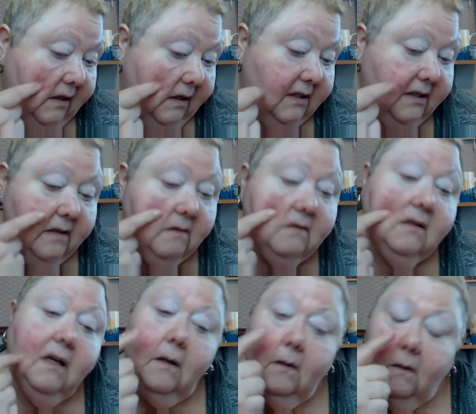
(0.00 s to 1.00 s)
It's still
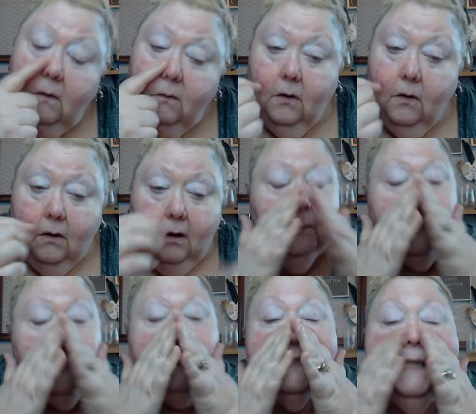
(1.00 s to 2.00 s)
not all gone, but
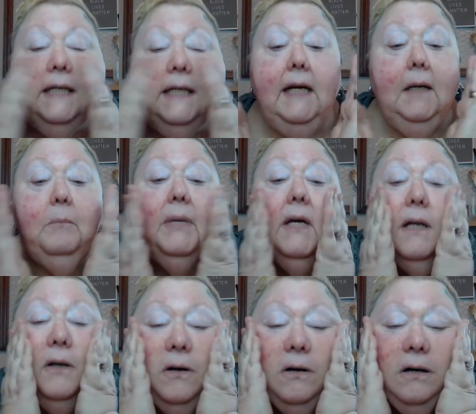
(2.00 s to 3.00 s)
it's getting
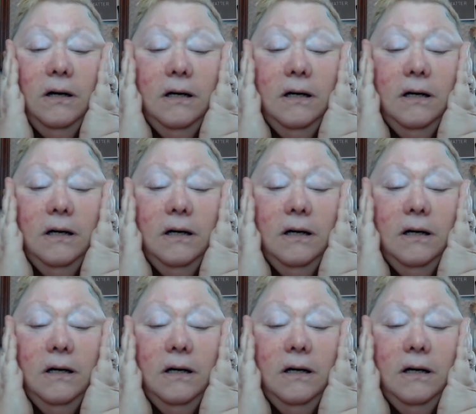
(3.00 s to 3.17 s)
better.